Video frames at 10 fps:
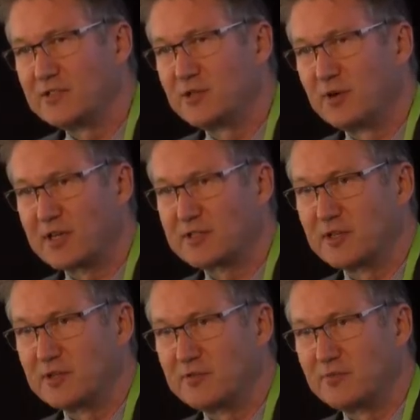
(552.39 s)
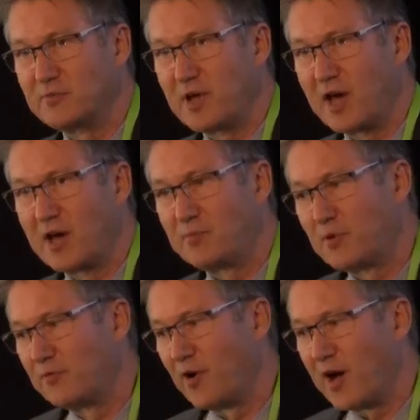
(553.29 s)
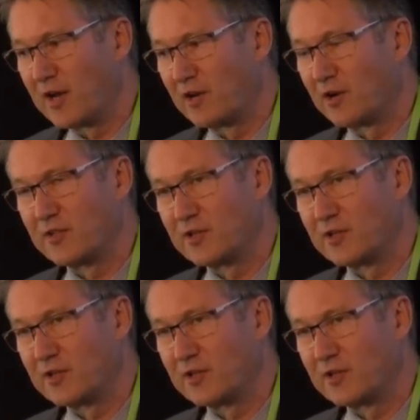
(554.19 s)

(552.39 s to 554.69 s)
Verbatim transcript: to actually uh, provide a lot